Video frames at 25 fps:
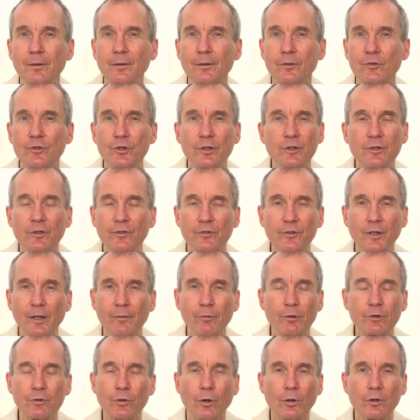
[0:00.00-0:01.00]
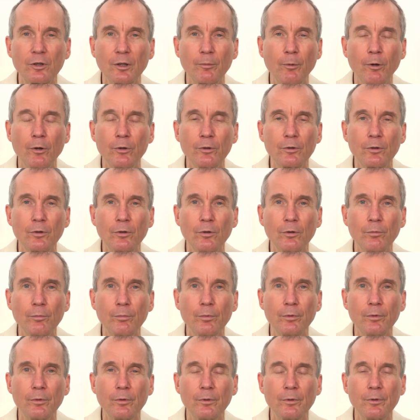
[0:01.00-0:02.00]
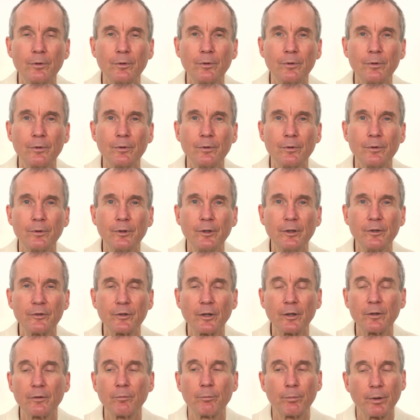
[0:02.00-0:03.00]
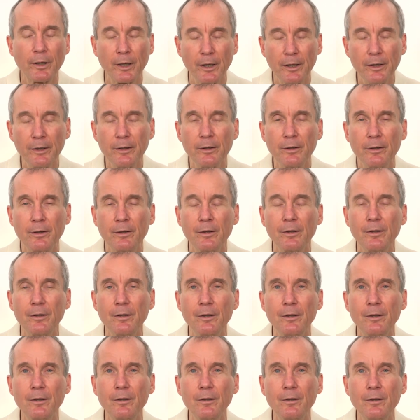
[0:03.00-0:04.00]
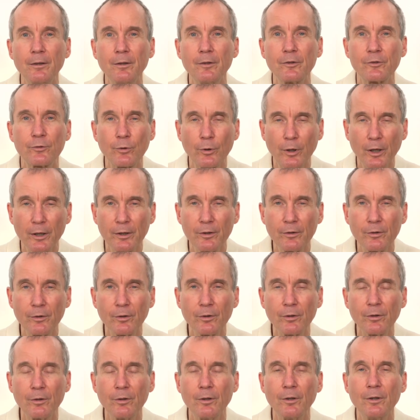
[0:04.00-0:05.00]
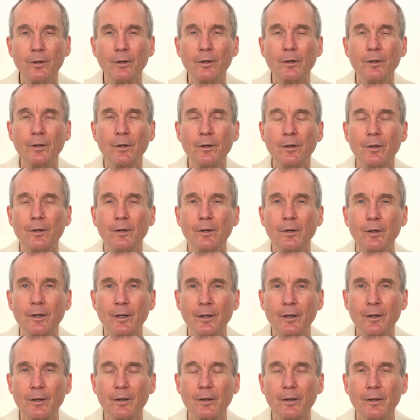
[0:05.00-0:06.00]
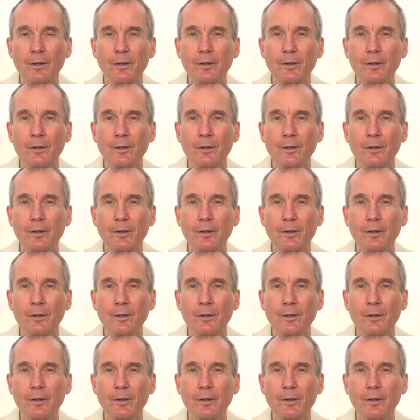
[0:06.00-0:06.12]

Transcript: Jesus never talked about hope. He said, pray, surrender. Yeah.